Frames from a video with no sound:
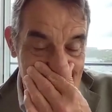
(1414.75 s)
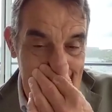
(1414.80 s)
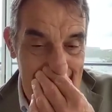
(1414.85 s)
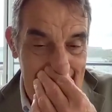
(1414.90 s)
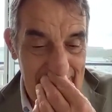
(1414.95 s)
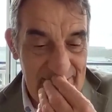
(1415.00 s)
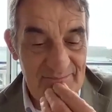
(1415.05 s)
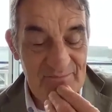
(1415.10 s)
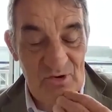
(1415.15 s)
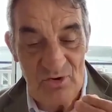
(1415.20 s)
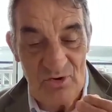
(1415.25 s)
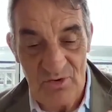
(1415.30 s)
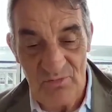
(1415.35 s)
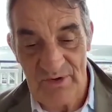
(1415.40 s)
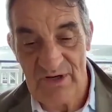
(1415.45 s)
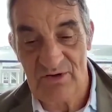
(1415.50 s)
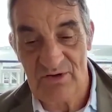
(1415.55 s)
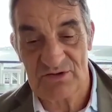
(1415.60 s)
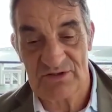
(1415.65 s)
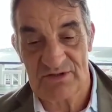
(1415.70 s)
And the more
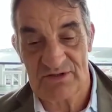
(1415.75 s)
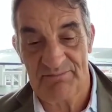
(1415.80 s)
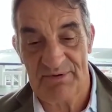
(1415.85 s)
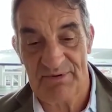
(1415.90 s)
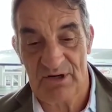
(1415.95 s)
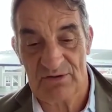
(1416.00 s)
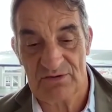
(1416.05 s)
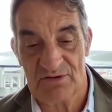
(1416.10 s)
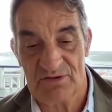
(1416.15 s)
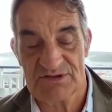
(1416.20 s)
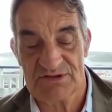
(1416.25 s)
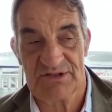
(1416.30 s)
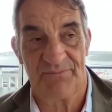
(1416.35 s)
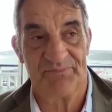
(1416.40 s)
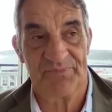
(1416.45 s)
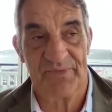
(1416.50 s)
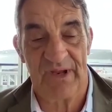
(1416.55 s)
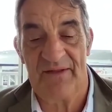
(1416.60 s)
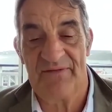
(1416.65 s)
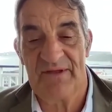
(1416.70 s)
we looked at bottles,
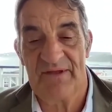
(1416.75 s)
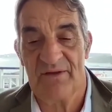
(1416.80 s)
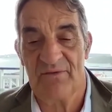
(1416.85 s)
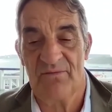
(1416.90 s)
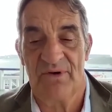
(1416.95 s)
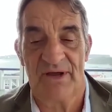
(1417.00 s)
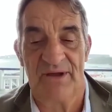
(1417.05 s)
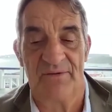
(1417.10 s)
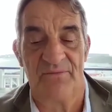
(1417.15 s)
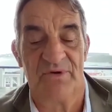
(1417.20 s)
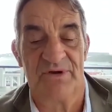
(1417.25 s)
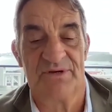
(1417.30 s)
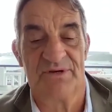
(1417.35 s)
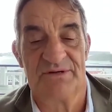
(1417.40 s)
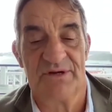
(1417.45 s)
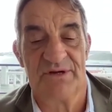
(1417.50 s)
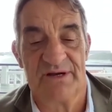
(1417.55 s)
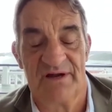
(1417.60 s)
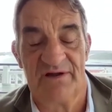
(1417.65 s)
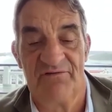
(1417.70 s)
and the other way
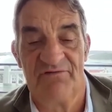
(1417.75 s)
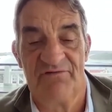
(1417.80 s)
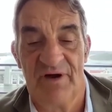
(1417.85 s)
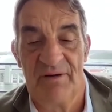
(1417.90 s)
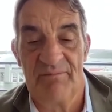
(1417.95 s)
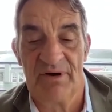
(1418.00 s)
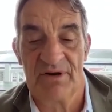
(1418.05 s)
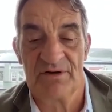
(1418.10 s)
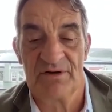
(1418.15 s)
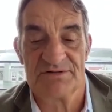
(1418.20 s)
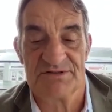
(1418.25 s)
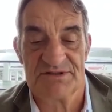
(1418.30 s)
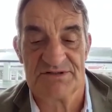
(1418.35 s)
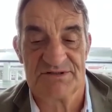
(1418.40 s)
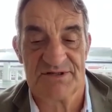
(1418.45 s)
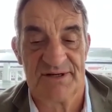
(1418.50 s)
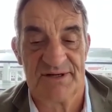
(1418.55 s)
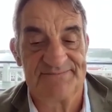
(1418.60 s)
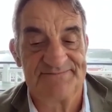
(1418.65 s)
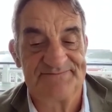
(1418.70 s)
we'd identify bottles
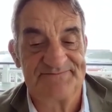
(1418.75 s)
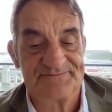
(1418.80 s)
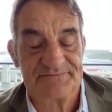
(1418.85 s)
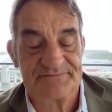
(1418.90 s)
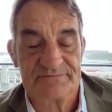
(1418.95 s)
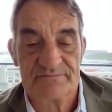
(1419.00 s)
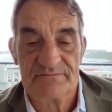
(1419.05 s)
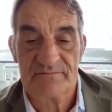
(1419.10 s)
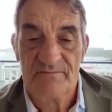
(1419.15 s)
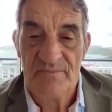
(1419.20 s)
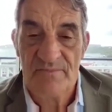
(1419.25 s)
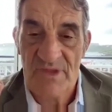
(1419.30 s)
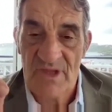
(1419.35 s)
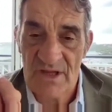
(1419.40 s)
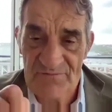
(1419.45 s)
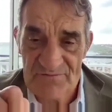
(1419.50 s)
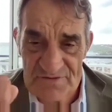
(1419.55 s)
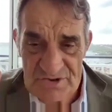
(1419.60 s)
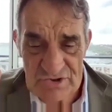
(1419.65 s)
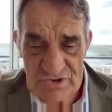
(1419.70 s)
is
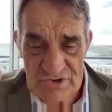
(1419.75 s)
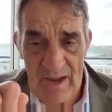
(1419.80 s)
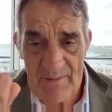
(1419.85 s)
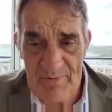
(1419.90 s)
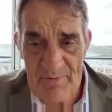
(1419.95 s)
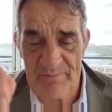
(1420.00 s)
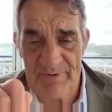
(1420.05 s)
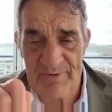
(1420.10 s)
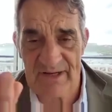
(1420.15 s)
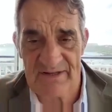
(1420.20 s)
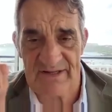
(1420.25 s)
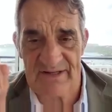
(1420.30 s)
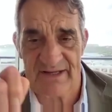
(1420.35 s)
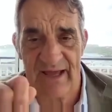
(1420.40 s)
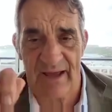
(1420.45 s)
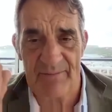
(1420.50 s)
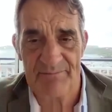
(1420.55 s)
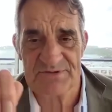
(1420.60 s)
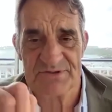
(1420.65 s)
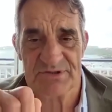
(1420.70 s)
if you scrape a bit of the
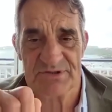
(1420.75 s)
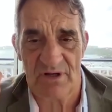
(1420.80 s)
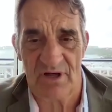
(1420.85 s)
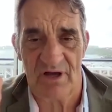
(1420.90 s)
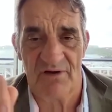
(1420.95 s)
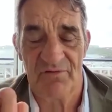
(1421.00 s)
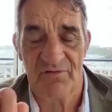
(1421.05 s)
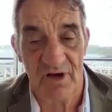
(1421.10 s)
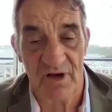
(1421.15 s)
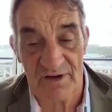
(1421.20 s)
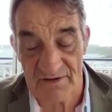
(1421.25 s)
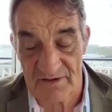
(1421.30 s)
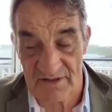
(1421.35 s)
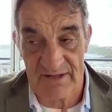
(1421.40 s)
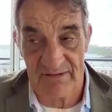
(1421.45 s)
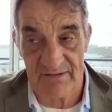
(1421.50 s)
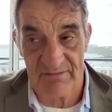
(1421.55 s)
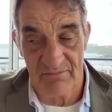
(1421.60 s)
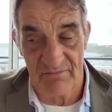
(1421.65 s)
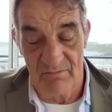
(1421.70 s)
capsule off. A lot of the
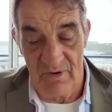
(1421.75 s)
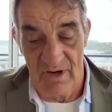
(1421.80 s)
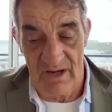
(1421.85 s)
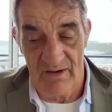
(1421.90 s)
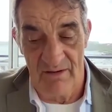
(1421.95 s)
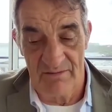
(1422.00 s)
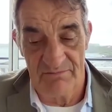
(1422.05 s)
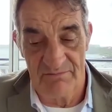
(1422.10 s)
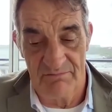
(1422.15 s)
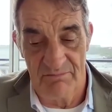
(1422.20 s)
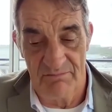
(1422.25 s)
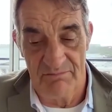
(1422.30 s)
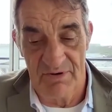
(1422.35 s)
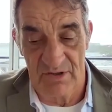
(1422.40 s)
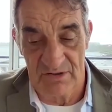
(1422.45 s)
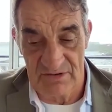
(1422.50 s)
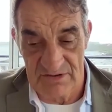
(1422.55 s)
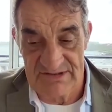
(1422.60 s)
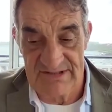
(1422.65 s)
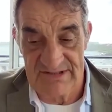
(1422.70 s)

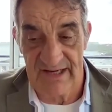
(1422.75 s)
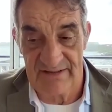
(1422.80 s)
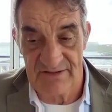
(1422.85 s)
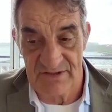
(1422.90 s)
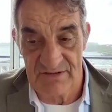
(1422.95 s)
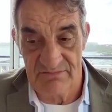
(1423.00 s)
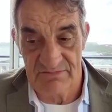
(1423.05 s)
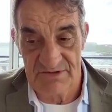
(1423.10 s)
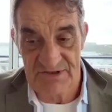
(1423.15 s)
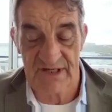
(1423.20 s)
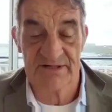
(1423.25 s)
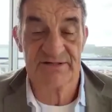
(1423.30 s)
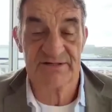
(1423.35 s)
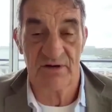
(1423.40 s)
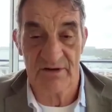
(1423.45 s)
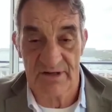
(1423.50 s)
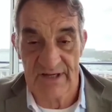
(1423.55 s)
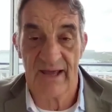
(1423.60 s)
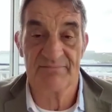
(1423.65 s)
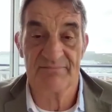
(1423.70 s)
bottles had
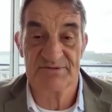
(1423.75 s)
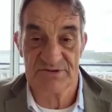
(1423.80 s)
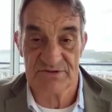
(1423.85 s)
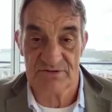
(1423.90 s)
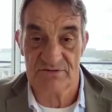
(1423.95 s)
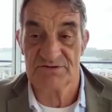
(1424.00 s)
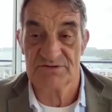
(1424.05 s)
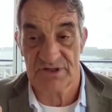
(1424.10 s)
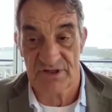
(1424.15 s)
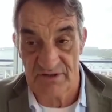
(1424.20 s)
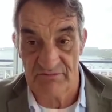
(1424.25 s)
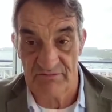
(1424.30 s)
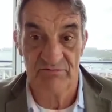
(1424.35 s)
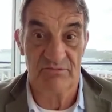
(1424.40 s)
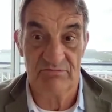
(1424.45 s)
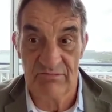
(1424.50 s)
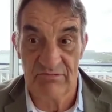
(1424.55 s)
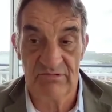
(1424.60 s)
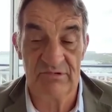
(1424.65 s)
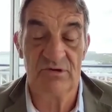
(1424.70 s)
Chateau capsule, so you'd
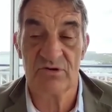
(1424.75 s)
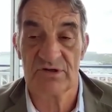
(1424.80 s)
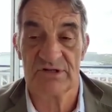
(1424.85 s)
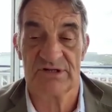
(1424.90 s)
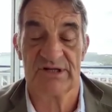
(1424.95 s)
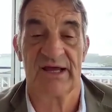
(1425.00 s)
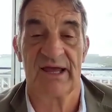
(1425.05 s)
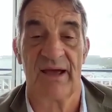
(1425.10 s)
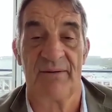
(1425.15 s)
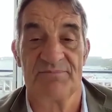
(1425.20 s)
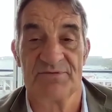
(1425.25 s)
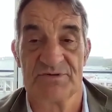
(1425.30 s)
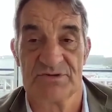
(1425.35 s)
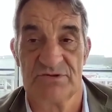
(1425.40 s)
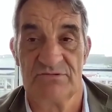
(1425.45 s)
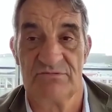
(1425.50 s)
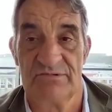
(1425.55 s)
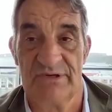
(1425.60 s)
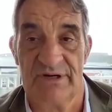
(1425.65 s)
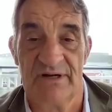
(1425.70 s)
look at the
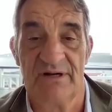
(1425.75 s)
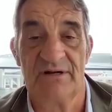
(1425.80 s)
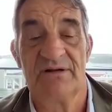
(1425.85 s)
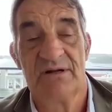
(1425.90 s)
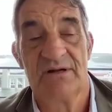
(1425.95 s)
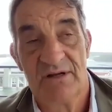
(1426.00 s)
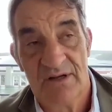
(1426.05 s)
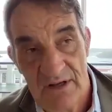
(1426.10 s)
capsule and read it,